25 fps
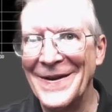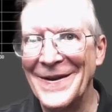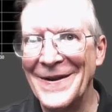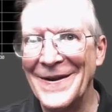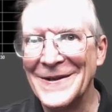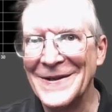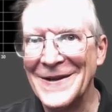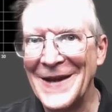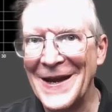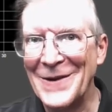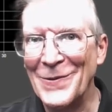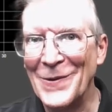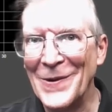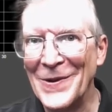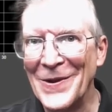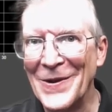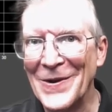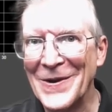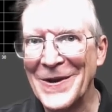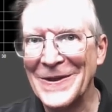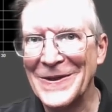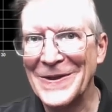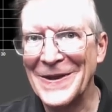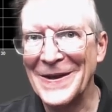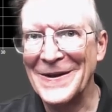Today we'll
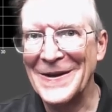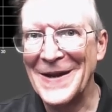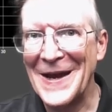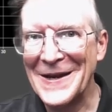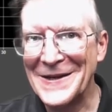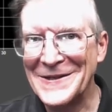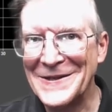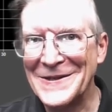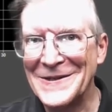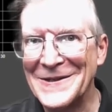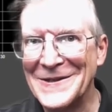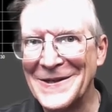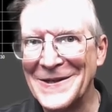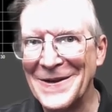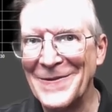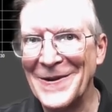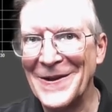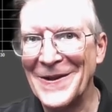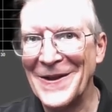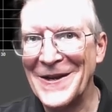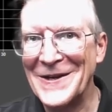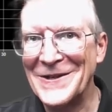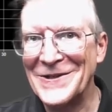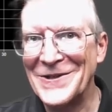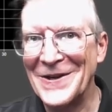look at the next
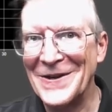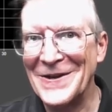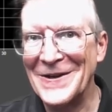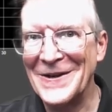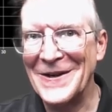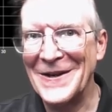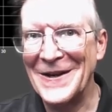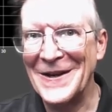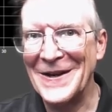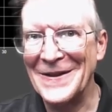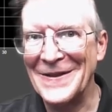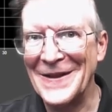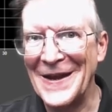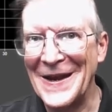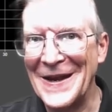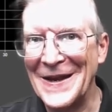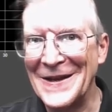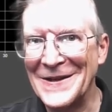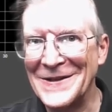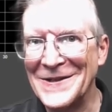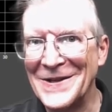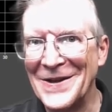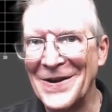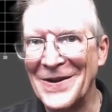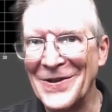simulation in the
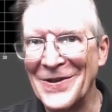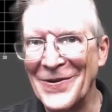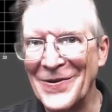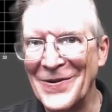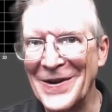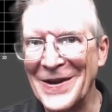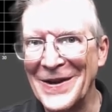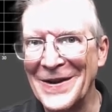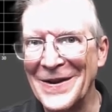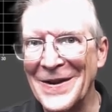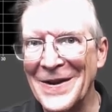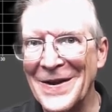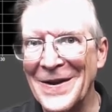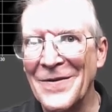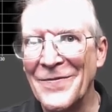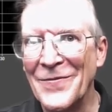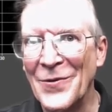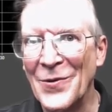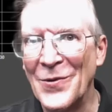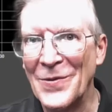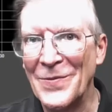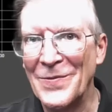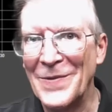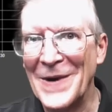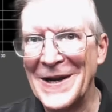hands-on learning
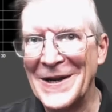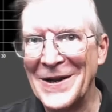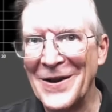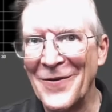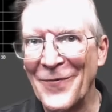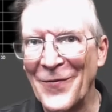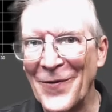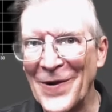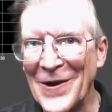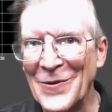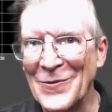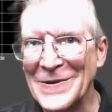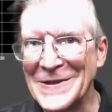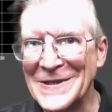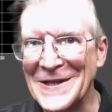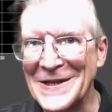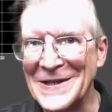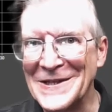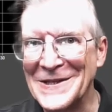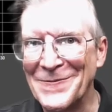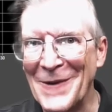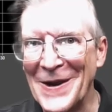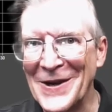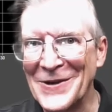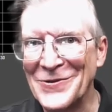for radio frequency
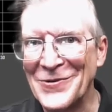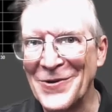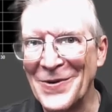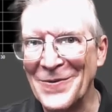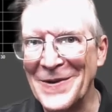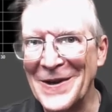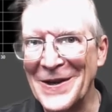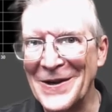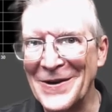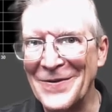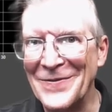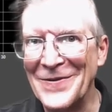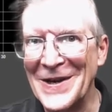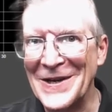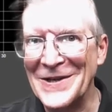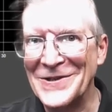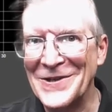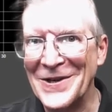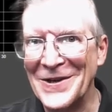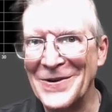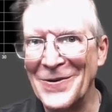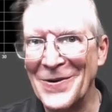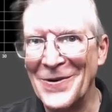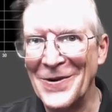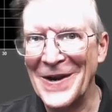spectrum
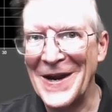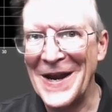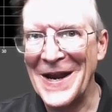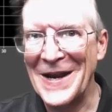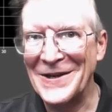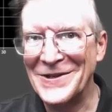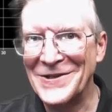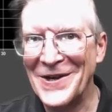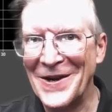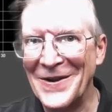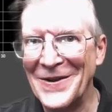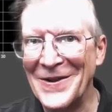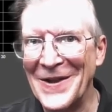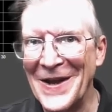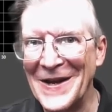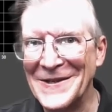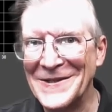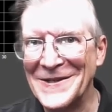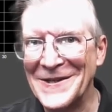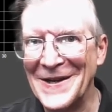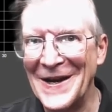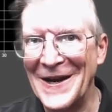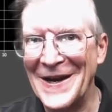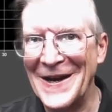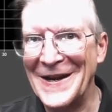innovation, or
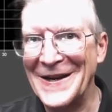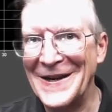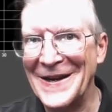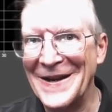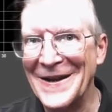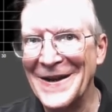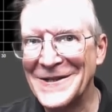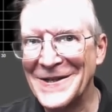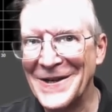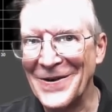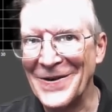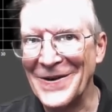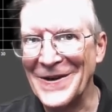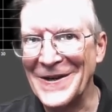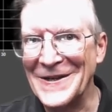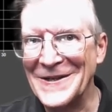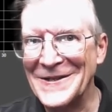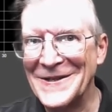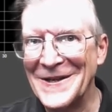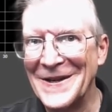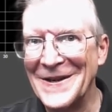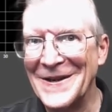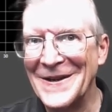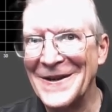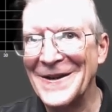HLSI
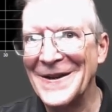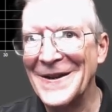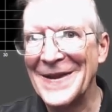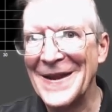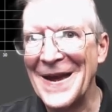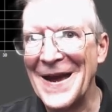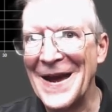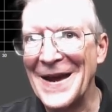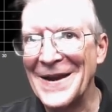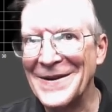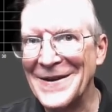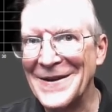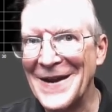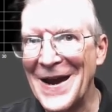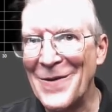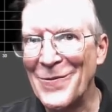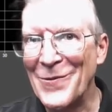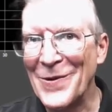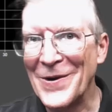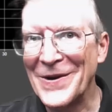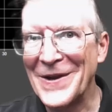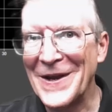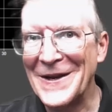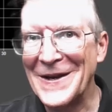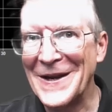series, and now
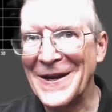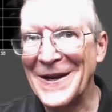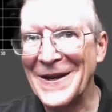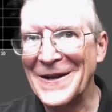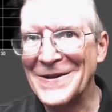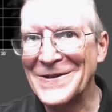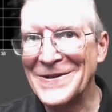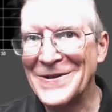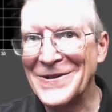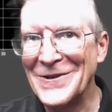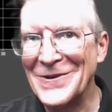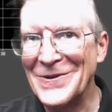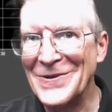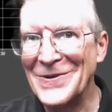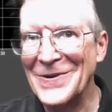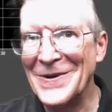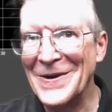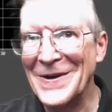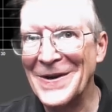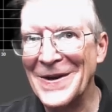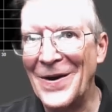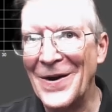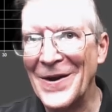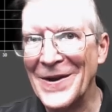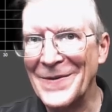we're getting into
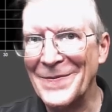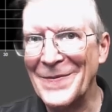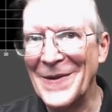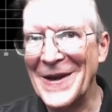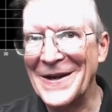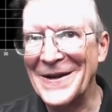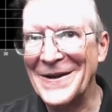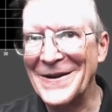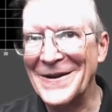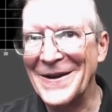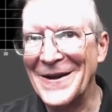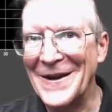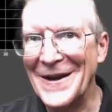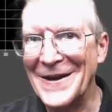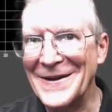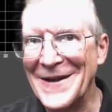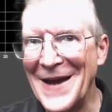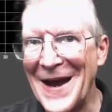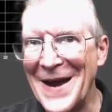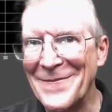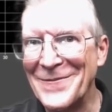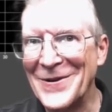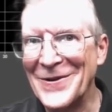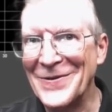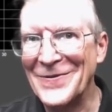automated
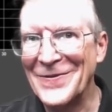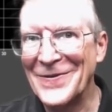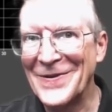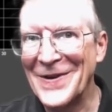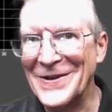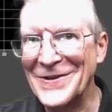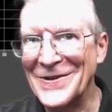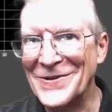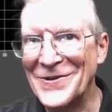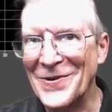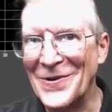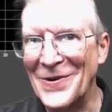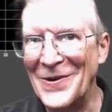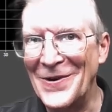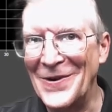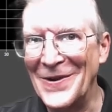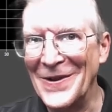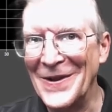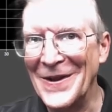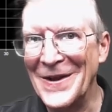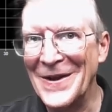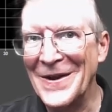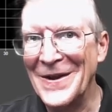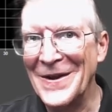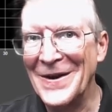adaptive
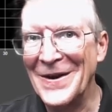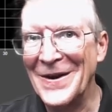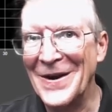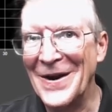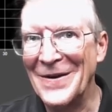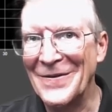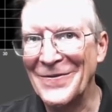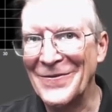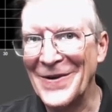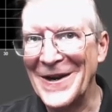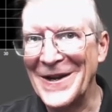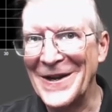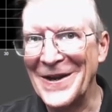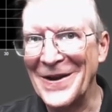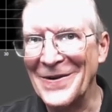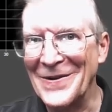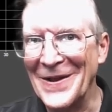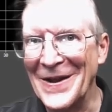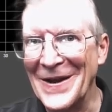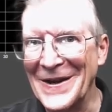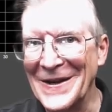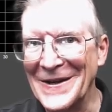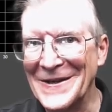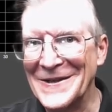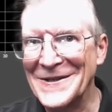control of radio
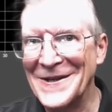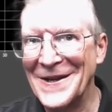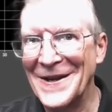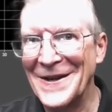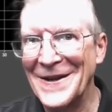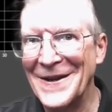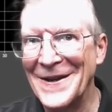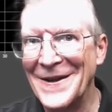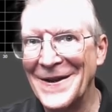links.